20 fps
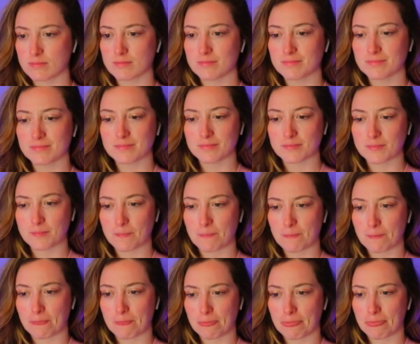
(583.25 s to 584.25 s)
Fuck Billy.
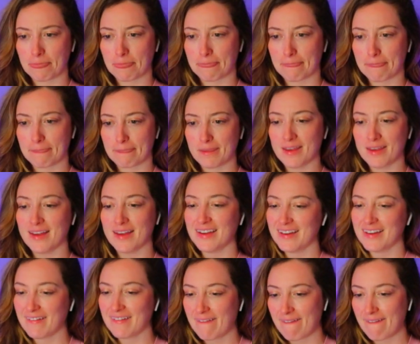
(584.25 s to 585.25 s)

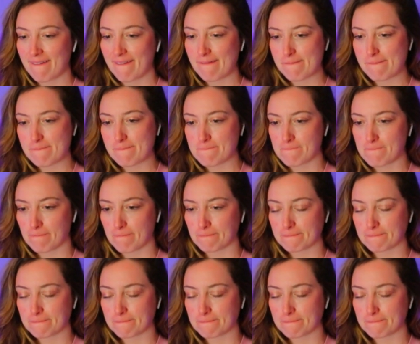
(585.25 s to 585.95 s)
Lenny's his little brother.